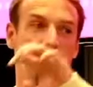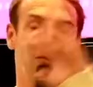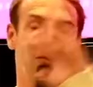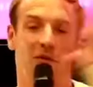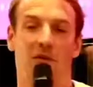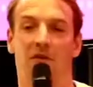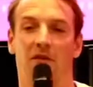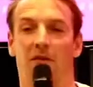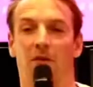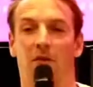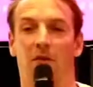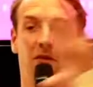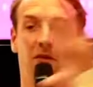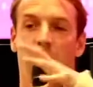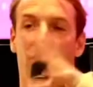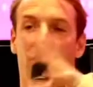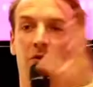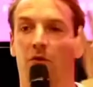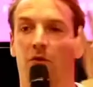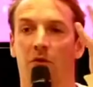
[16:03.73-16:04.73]
we have
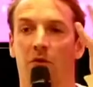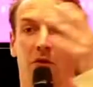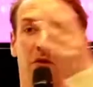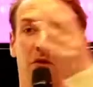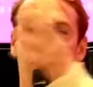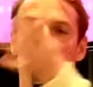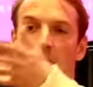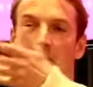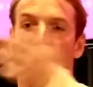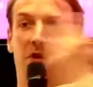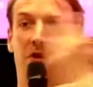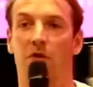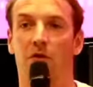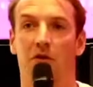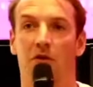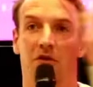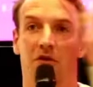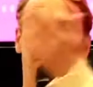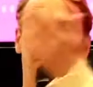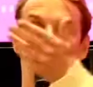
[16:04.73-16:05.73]
the figures
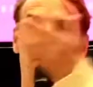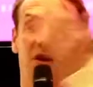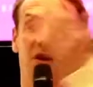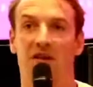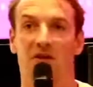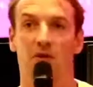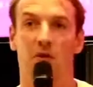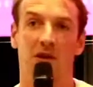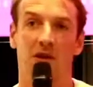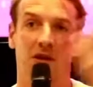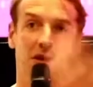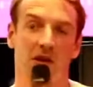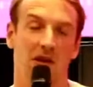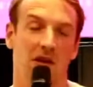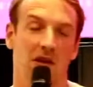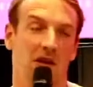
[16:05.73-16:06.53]
of the last week,